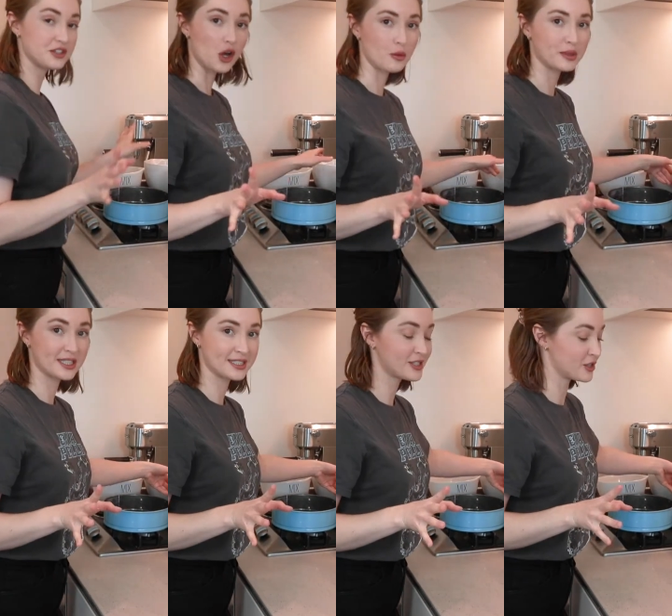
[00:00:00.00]
the
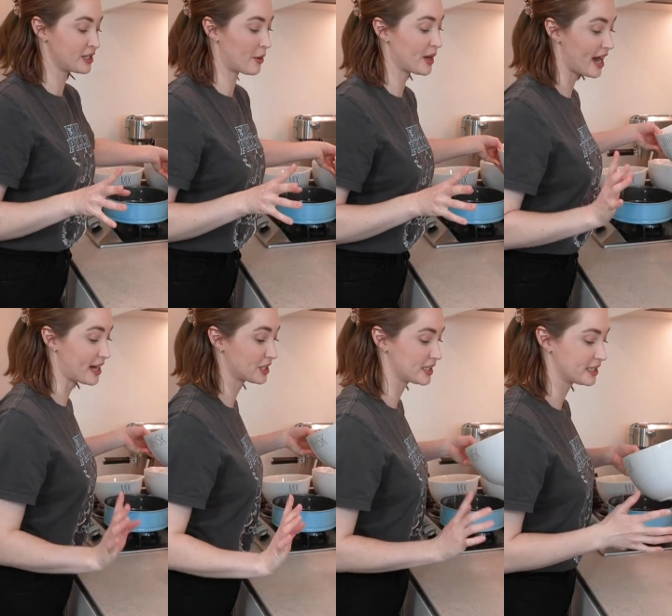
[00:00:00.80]
toppings, so now we're
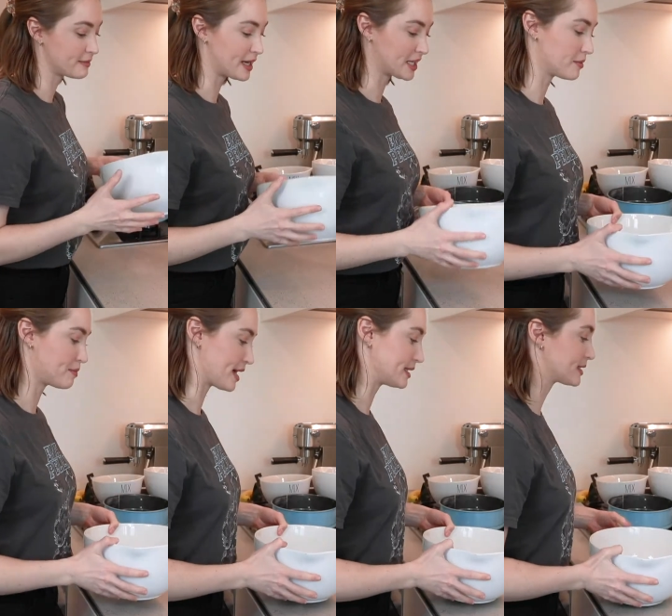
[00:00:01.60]
actually going to make the
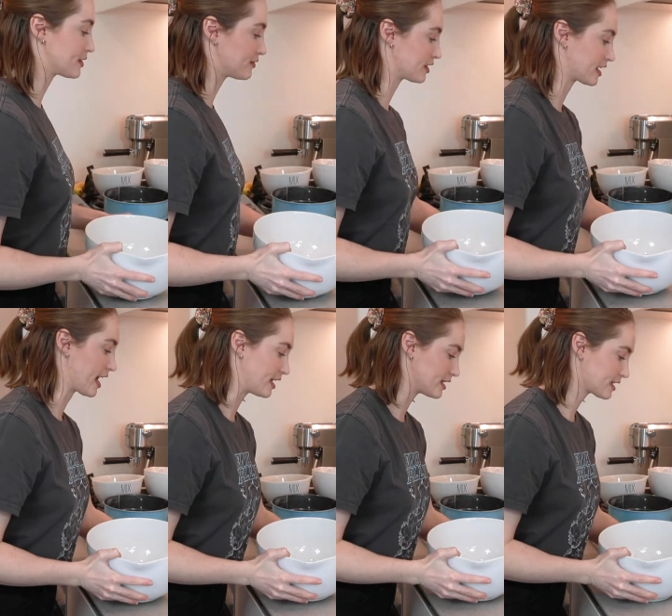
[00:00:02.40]
base of the
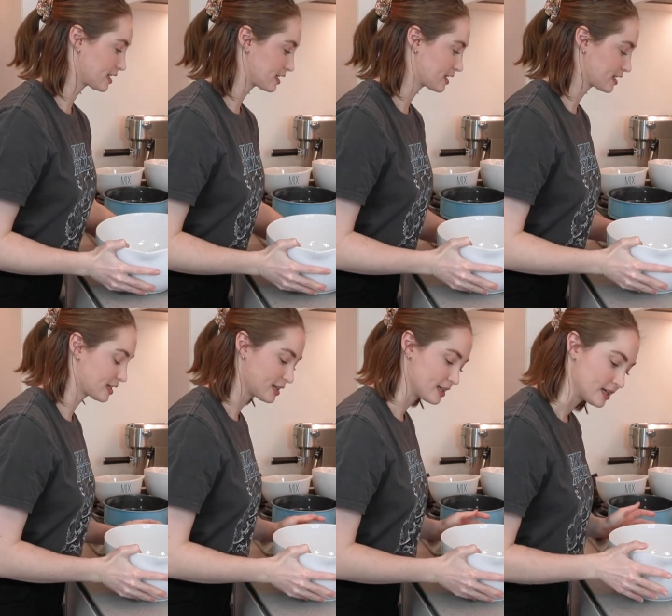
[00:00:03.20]
cake.
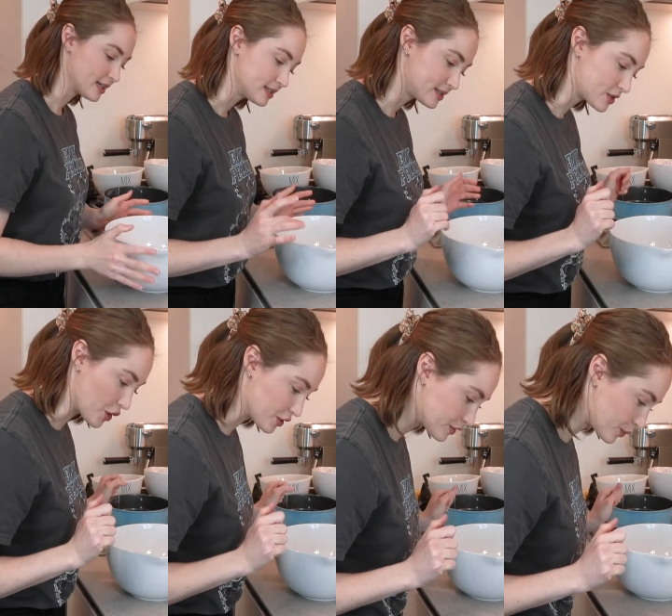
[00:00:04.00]

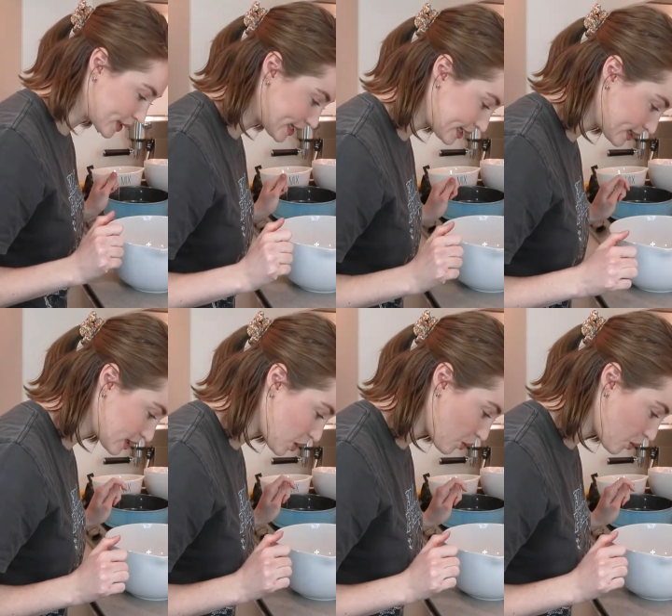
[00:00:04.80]
So we need